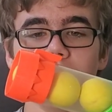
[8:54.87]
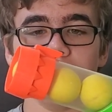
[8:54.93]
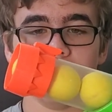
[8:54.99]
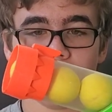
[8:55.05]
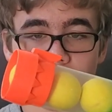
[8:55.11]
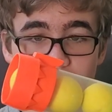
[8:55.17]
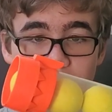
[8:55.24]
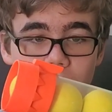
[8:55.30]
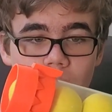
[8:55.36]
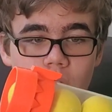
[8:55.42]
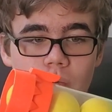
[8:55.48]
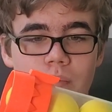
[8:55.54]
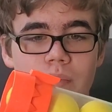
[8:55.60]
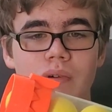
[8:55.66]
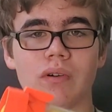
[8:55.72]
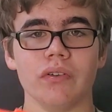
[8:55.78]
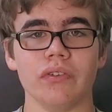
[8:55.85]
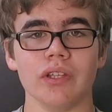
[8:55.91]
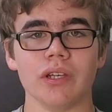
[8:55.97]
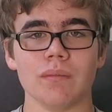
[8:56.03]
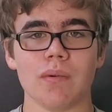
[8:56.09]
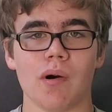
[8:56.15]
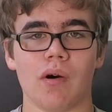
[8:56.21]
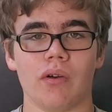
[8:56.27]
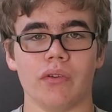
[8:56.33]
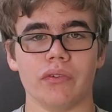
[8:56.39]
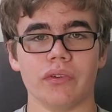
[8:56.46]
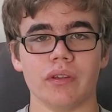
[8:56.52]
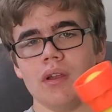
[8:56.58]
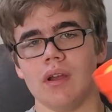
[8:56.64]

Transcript: yellow ballistic balls.